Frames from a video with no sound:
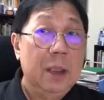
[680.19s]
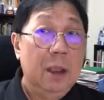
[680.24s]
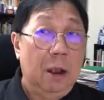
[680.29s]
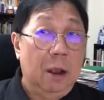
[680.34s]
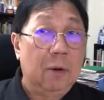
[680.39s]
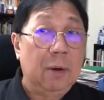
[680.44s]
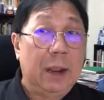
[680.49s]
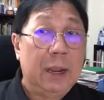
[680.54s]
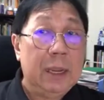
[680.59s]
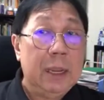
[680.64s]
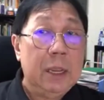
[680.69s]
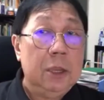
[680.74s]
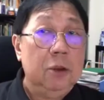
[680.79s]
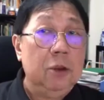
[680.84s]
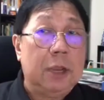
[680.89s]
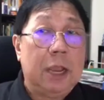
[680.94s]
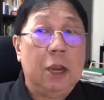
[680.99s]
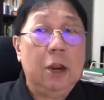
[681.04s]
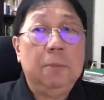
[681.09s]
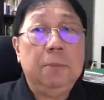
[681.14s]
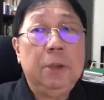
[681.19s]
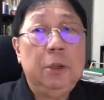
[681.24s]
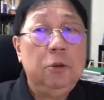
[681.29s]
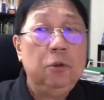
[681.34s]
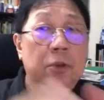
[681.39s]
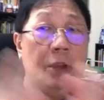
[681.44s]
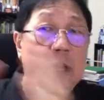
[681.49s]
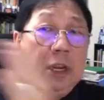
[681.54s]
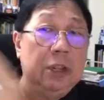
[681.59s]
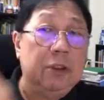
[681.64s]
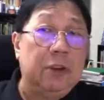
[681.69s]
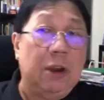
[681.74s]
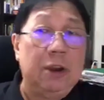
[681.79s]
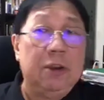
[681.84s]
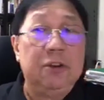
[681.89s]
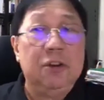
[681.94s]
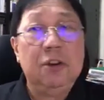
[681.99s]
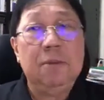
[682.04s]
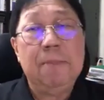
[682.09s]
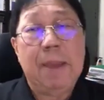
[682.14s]
All right, you cannot be using the
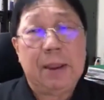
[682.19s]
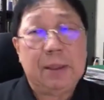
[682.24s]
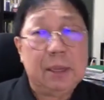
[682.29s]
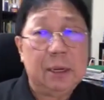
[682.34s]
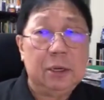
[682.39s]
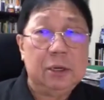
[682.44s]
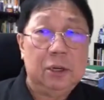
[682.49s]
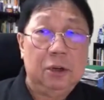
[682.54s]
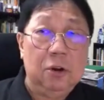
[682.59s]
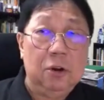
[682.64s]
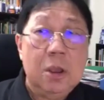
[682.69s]
traditional method,